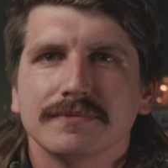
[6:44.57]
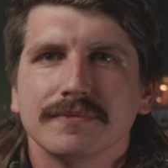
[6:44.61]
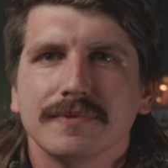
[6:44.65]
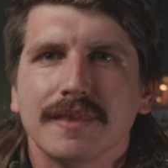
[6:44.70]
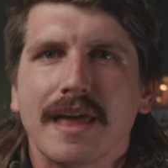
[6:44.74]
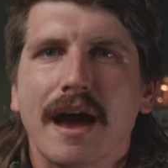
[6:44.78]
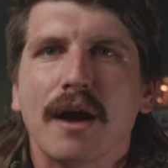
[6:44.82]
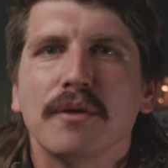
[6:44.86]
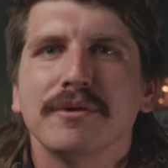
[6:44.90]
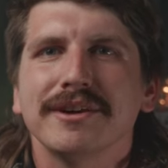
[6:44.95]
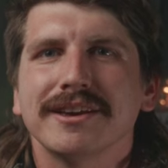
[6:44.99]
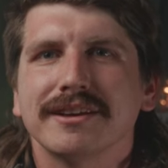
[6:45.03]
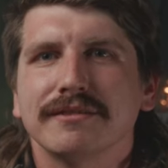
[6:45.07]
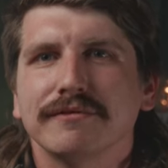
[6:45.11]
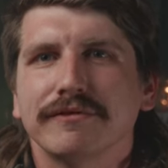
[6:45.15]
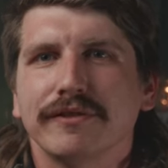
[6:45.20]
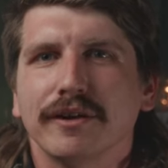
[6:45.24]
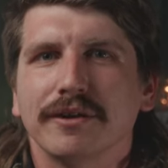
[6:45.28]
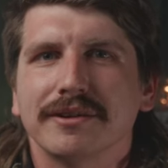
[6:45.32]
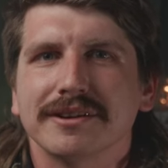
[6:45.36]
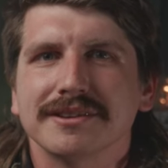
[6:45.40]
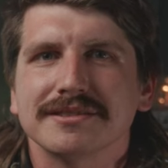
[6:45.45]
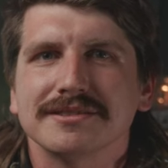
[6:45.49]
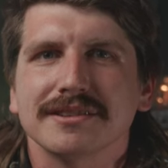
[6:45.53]
Now we can
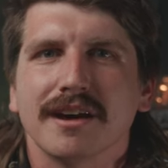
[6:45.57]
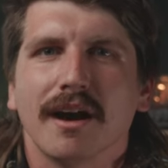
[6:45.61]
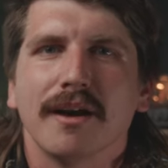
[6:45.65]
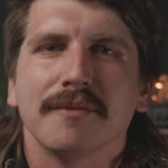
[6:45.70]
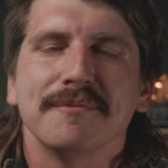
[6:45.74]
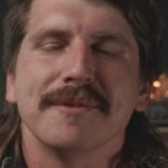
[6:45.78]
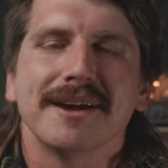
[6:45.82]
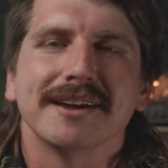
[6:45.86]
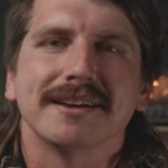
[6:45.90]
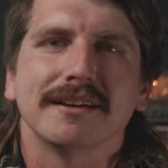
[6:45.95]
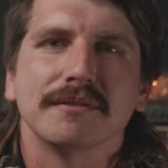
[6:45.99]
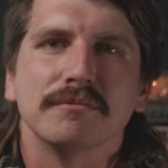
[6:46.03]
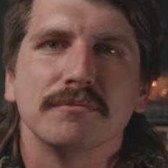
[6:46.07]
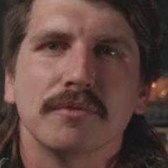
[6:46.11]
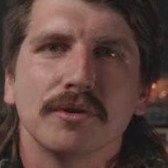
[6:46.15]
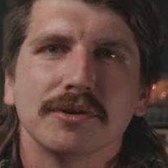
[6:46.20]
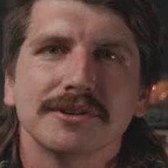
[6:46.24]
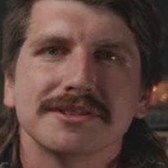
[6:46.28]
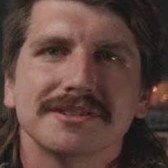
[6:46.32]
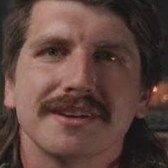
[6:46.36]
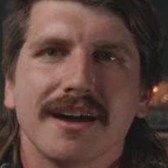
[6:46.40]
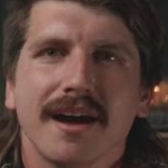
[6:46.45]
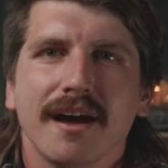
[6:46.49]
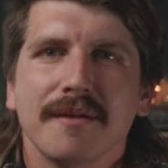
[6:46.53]
focus on making
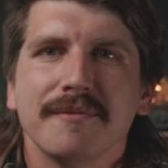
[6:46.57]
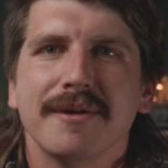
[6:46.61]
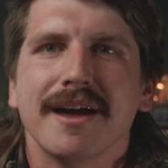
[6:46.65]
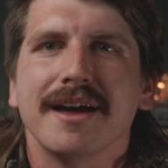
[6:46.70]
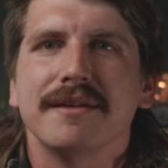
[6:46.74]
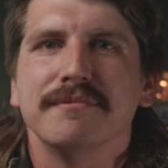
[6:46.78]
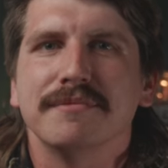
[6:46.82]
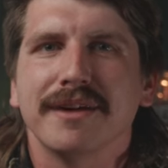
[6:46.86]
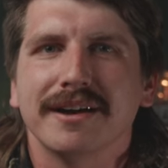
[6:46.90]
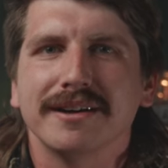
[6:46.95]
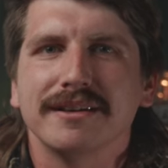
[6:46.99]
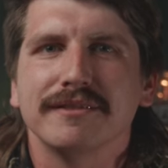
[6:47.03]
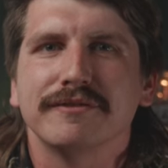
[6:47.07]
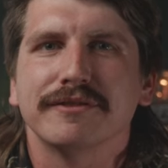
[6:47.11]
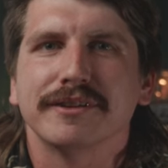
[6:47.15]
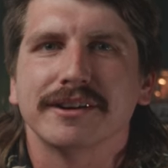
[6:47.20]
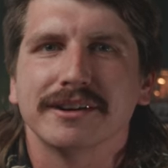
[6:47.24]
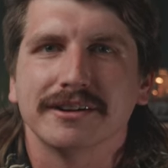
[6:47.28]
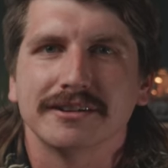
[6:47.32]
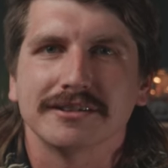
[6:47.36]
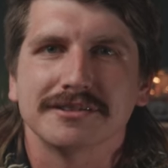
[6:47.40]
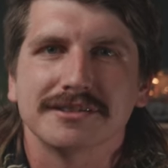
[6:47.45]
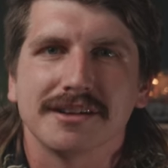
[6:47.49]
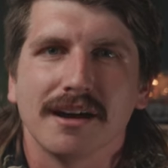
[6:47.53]
more time and money for
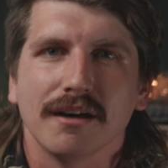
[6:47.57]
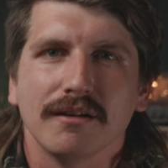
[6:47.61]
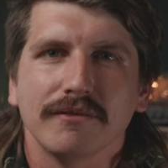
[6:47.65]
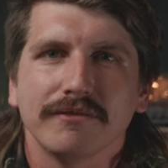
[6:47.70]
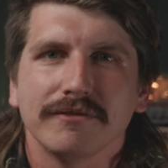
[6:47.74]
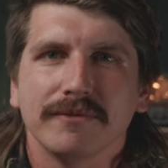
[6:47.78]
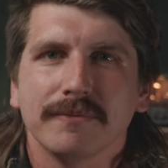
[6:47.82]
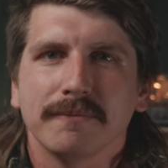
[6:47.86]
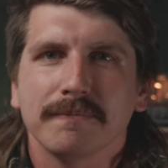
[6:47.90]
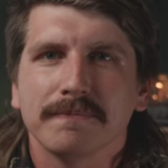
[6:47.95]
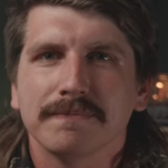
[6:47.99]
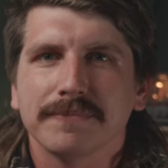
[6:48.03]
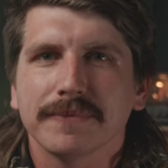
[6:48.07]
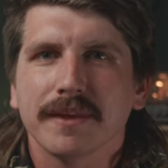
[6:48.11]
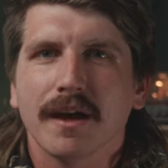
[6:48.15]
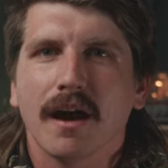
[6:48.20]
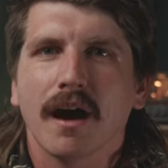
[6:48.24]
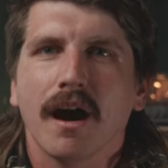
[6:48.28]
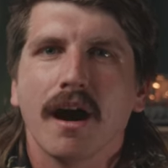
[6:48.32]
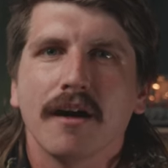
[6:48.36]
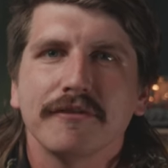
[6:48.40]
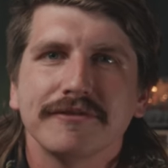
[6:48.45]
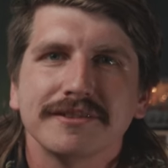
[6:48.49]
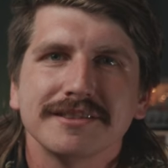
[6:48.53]
yourself.
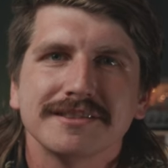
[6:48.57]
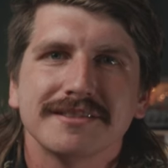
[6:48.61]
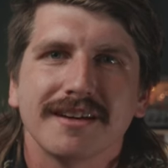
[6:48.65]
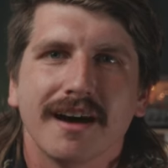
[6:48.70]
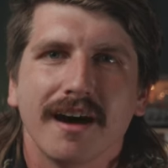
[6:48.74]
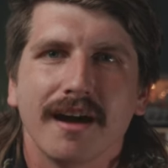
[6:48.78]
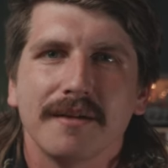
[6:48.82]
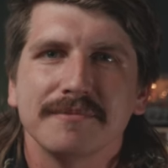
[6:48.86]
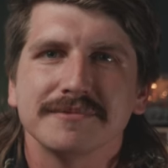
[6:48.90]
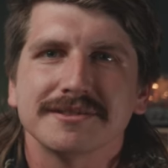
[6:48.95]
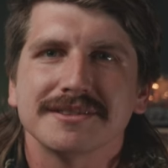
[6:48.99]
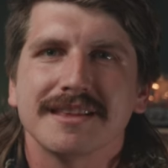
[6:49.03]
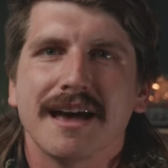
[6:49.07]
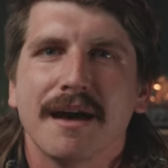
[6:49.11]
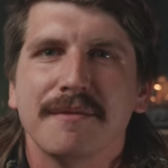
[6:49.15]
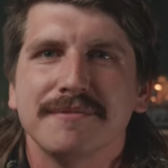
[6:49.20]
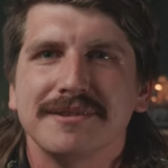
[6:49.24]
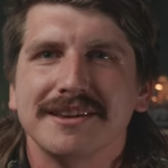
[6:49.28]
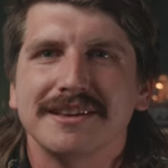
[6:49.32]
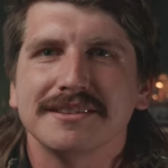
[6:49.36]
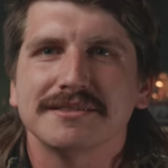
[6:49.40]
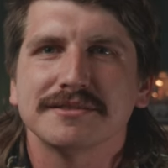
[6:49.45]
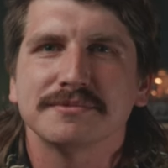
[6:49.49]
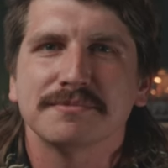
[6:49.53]
Oftentimes, that
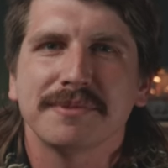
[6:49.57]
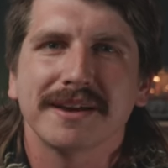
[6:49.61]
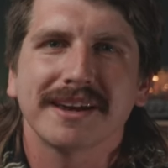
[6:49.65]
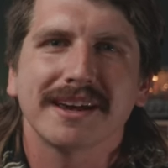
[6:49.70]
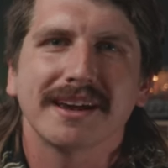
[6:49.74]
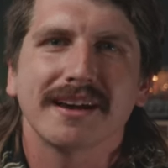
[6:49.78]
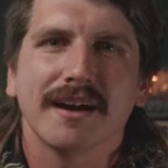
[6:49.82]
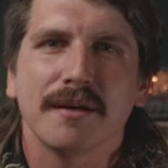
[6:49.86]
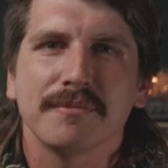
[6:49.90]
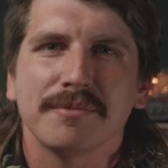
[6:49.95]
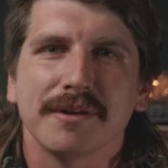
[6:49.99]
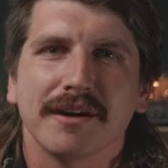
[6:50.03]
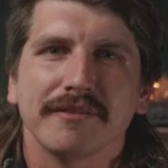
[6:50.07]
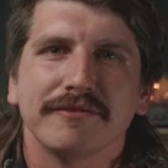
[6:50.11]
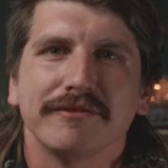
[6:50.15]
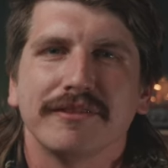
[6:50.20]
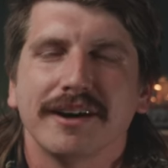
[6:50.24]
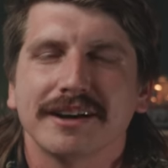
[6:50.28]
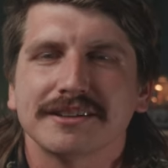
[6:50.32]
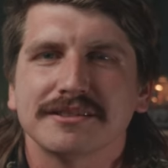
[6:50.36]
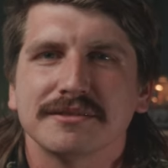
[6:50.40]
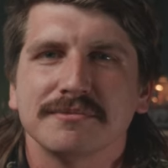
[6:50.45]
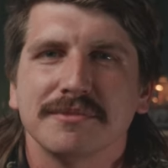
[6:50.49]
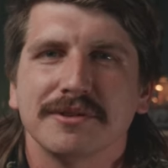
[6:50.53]
means picking up a
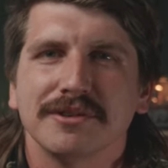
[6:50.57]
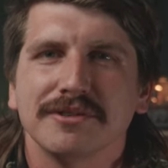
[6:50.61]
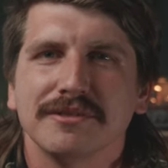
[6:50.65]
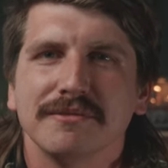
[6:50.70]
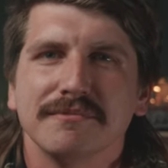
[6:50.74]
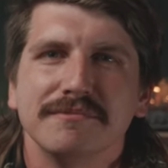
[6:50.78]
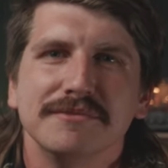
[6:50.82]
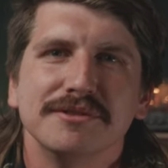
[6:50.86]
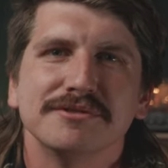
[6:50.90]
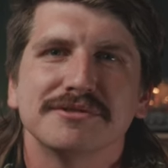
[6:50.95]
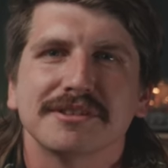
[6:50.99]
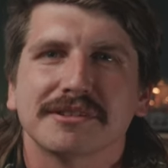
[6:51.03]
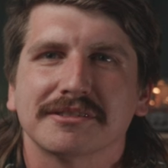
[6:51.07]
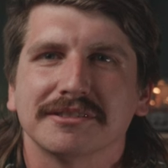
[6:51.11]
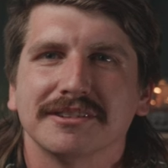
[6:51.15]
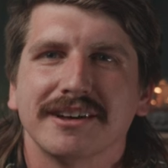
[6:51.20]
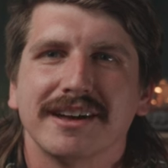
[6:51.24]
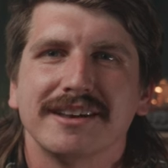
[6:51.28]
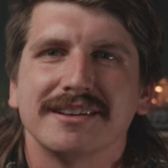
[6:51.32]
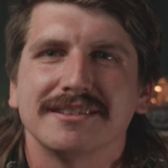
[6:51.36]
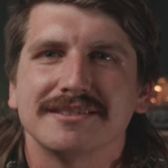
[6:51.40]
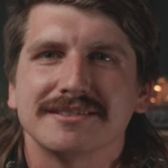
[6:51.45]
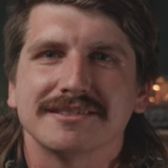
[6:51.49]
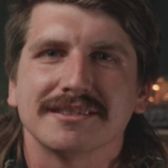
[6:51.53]
flexible,
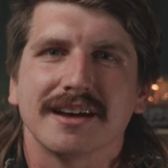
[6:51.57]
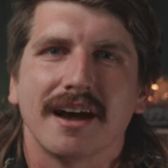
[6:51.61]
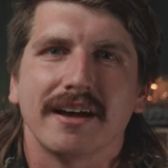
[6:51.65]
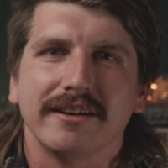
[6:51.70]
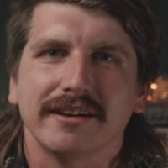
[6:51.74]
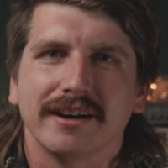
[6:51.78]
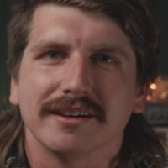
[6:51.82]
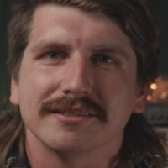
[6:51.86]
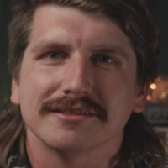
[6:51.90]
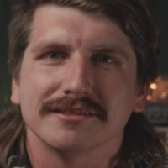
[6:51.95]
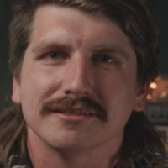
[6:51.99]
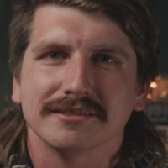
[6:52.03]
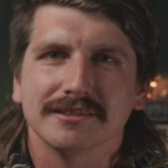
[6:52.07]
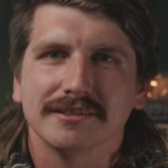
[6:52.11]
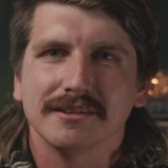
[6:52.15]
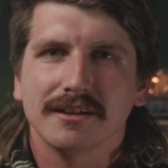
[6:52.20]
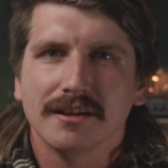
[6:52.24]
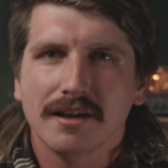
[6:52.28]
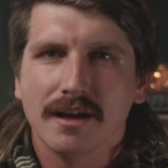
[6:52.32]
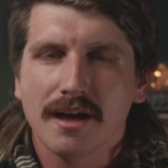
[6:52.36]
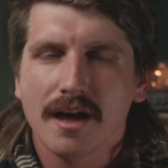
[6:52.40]
music-related side hustle.